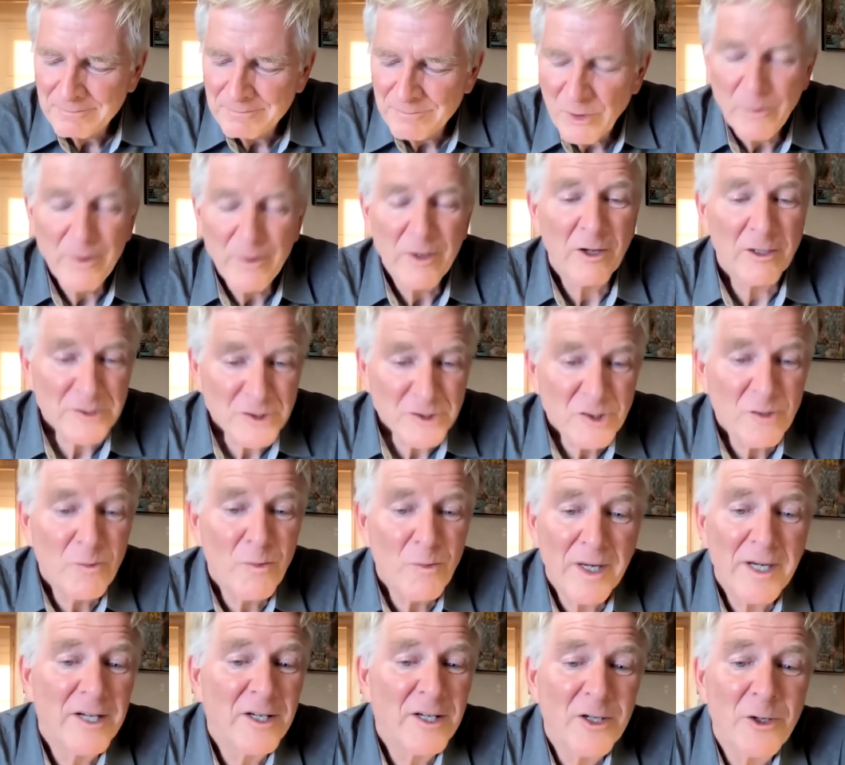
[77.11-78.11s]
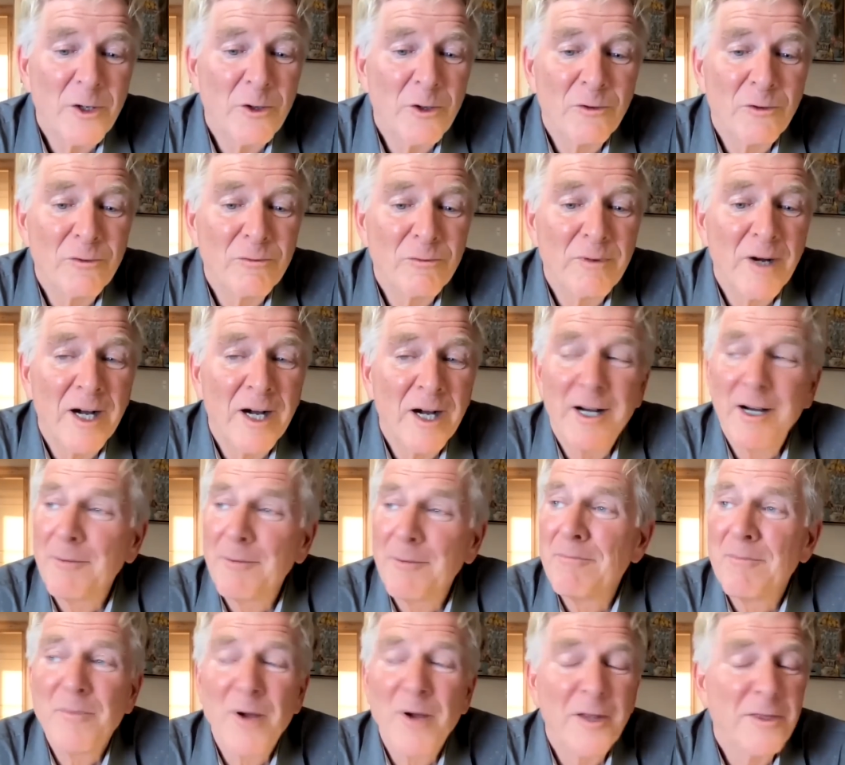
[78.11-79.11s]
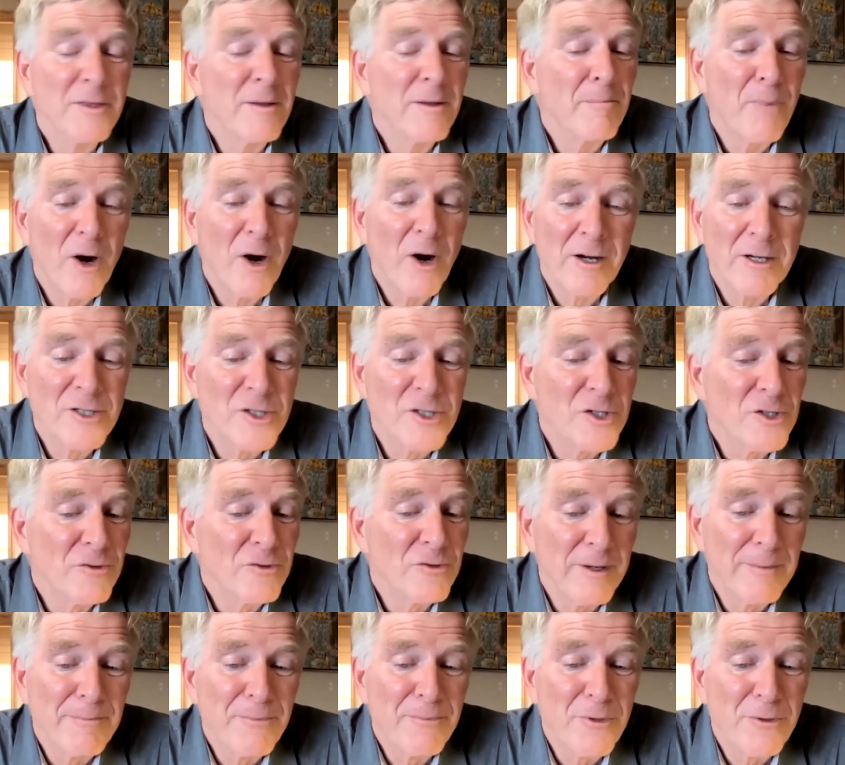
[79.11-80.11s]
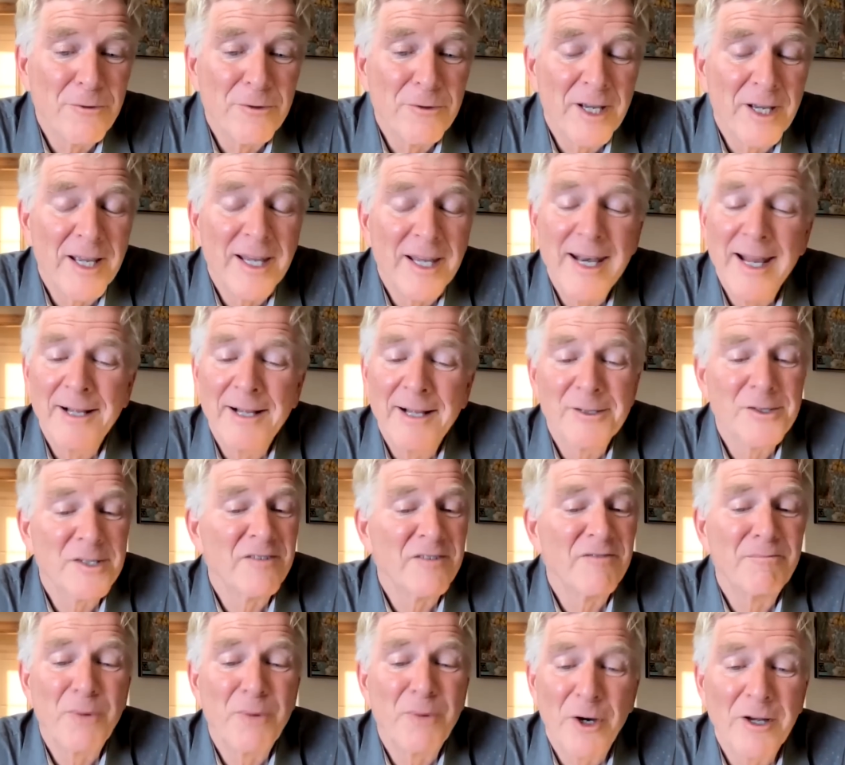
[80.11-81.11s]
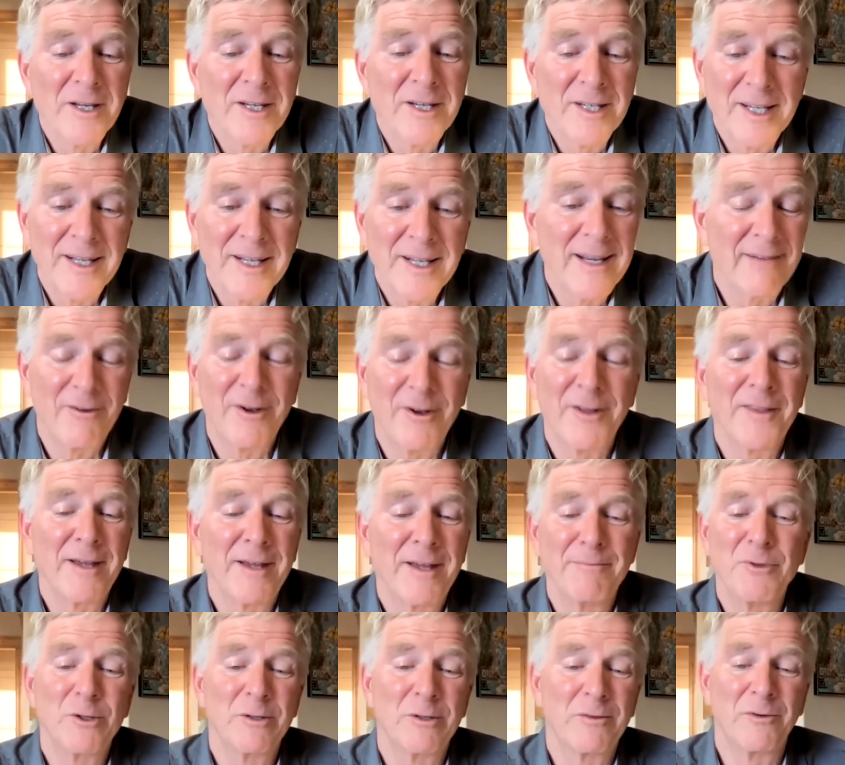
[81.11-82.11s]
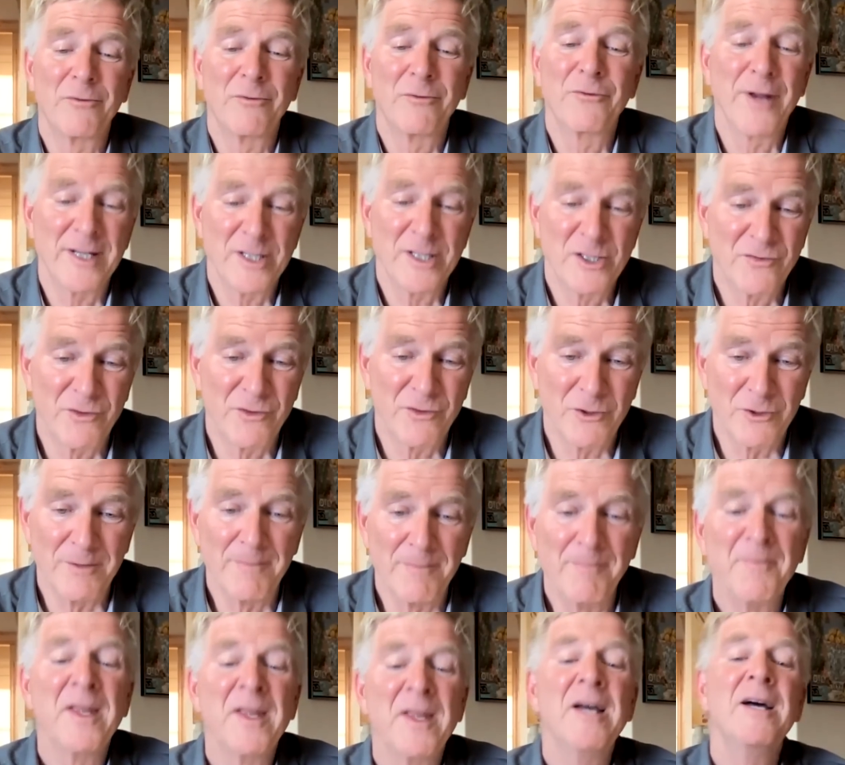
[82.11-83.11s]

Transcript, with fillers: But we also wanted to go um, on the barge trip through the canals of Burgundy and have all that beautiful French food.